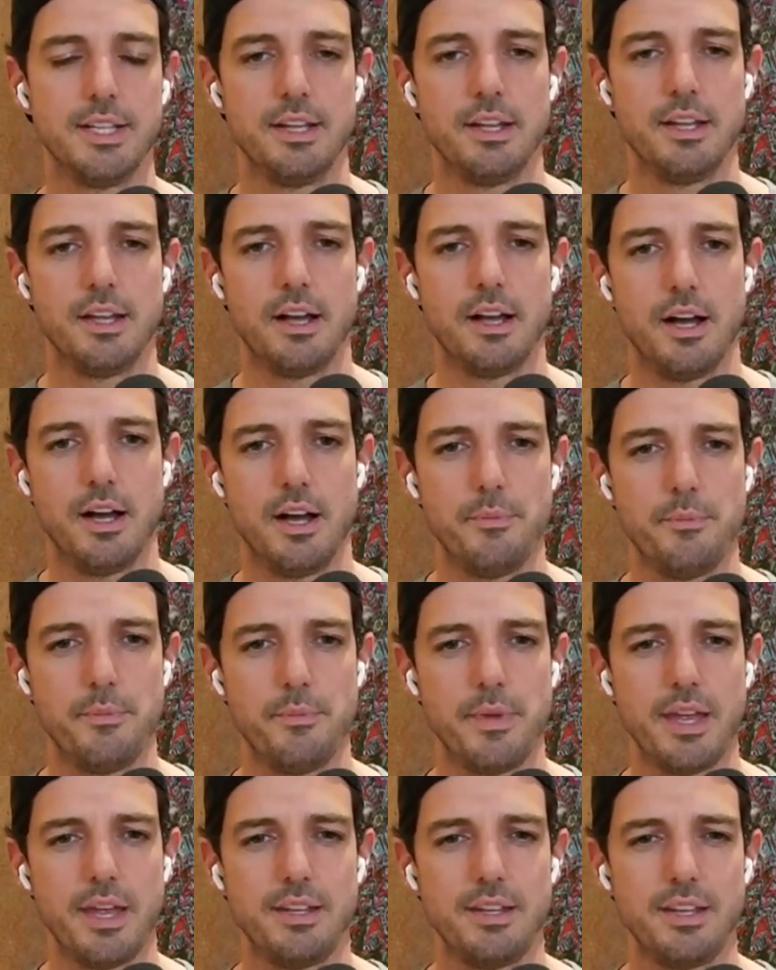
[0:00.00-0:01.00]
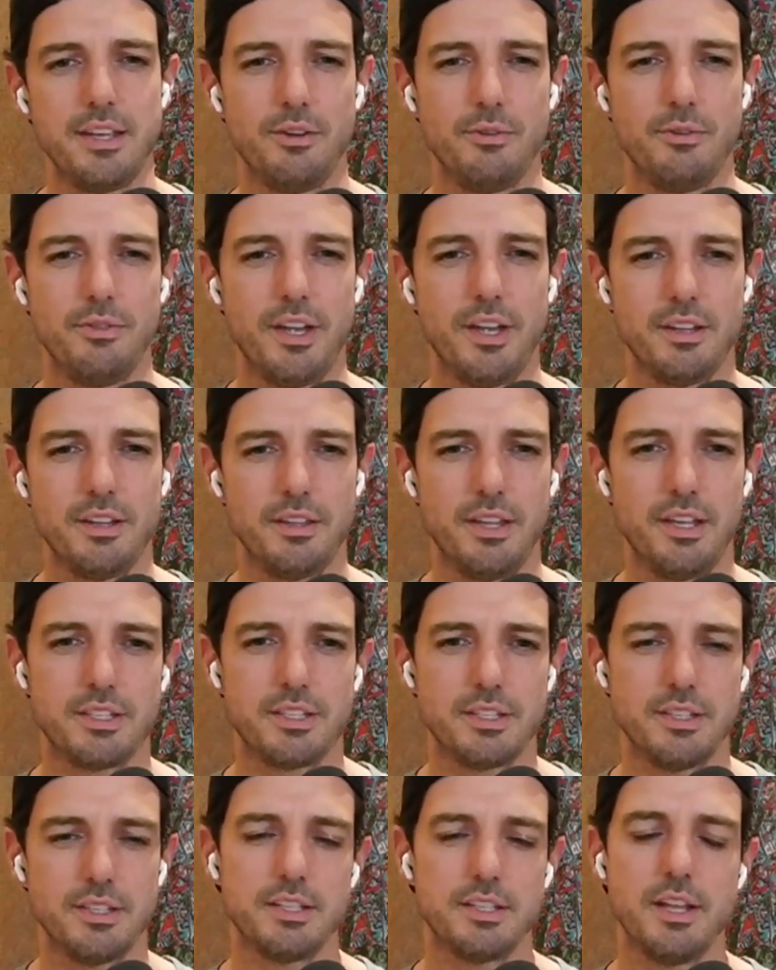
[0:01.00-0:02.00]

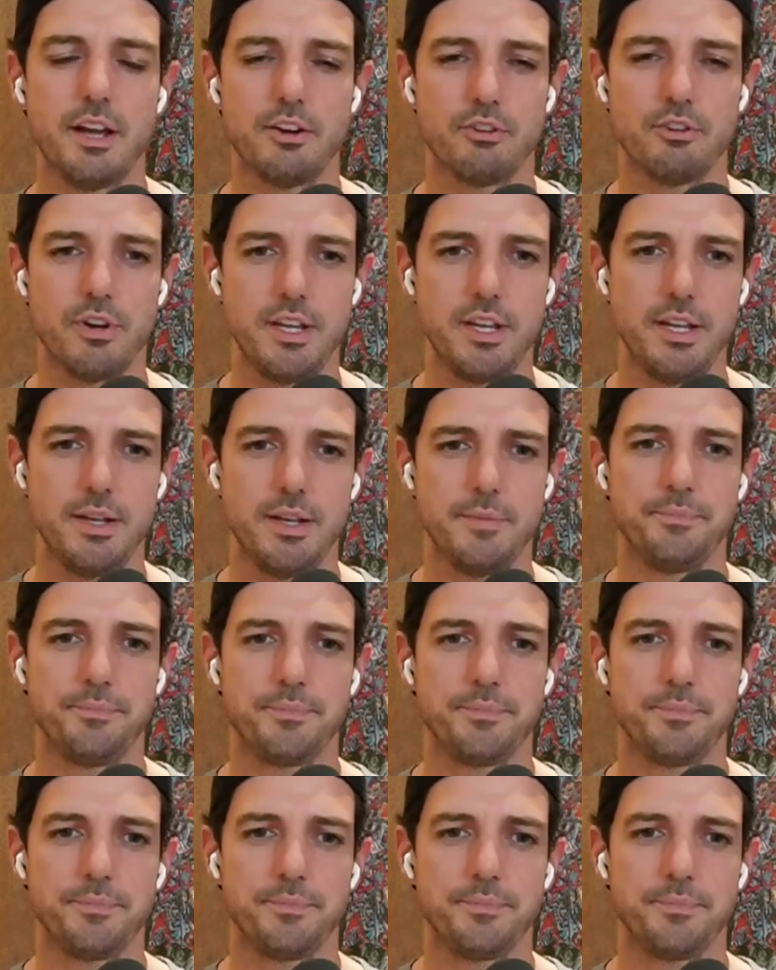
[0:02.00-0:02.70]
That's not great.